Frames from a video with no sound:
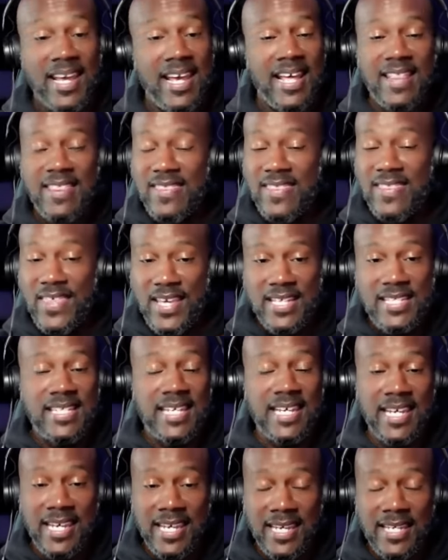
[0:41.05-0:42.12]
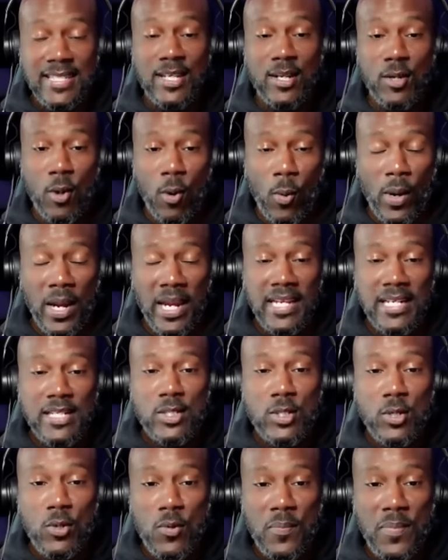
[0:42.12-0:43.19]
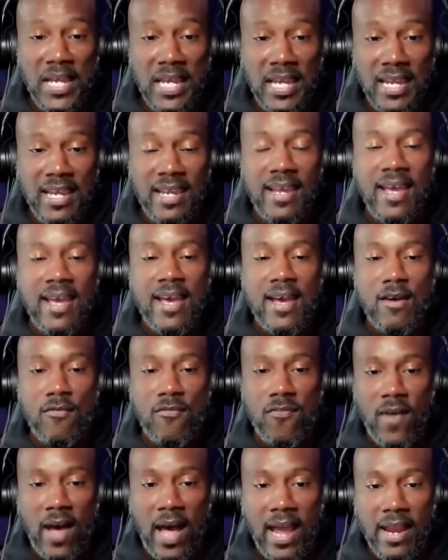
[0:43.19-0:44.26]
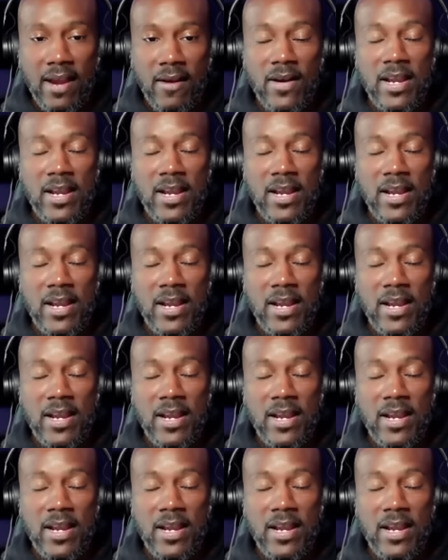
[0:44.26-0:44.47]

This is going to be fire.